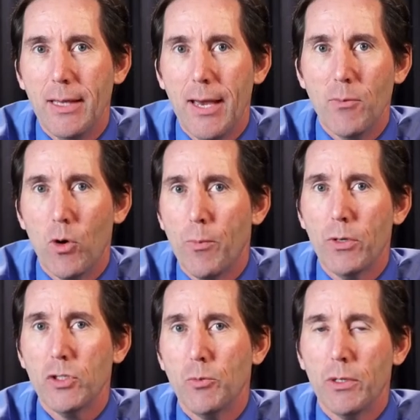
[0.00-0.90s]
them or
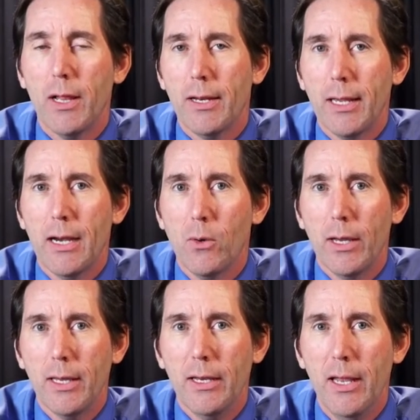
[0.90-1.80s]
put a supraglottic
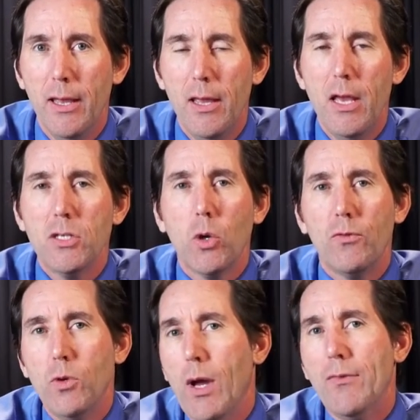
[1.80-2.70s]
airway in. So
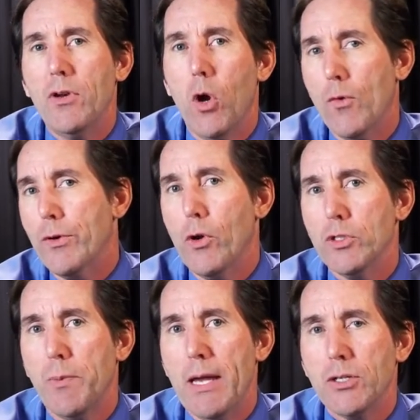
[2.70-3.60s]
if you have an
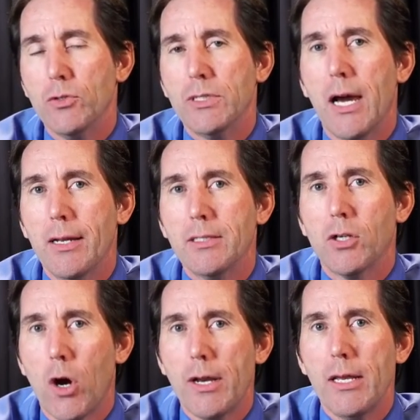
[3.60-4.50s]
overdose patient who's gone into
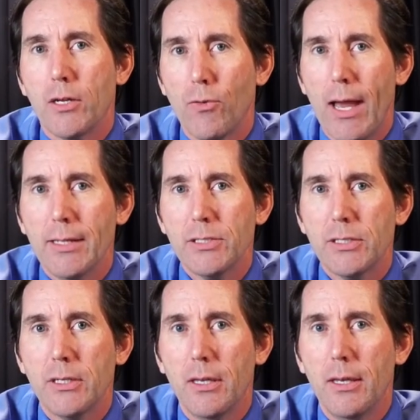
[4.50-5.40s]
cardiac
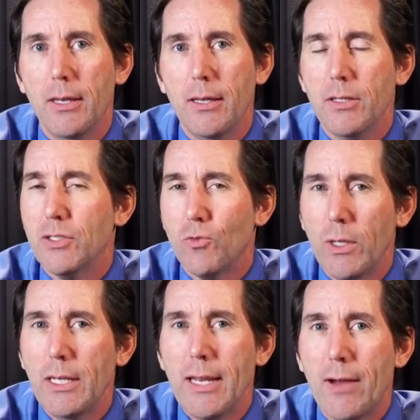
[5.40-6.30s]
arrest, there's
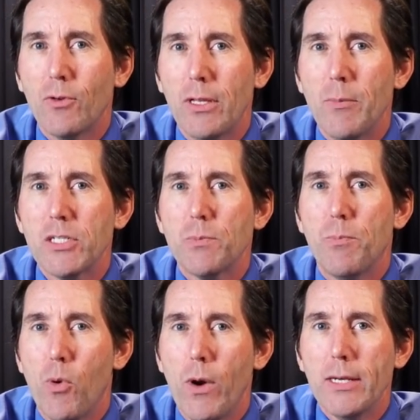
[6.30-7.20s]
really not much
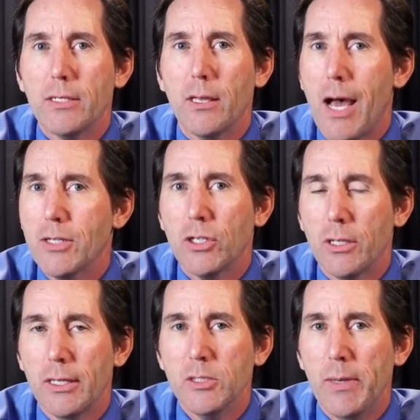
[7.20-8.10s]
point,
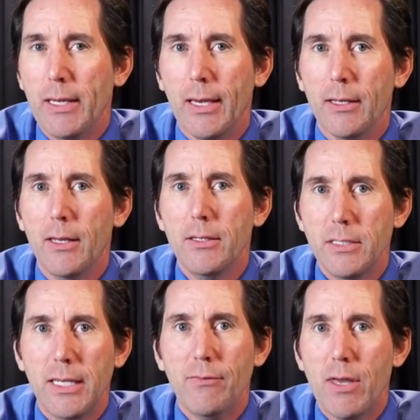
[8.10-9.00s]
logically speaking,
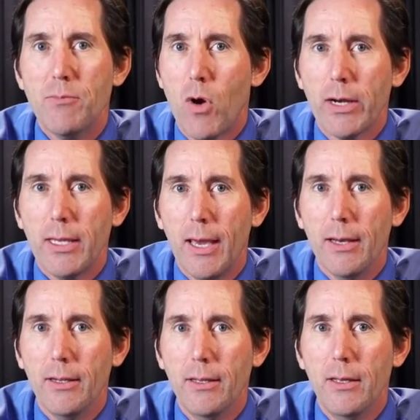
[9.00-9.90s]
to give them Narcan.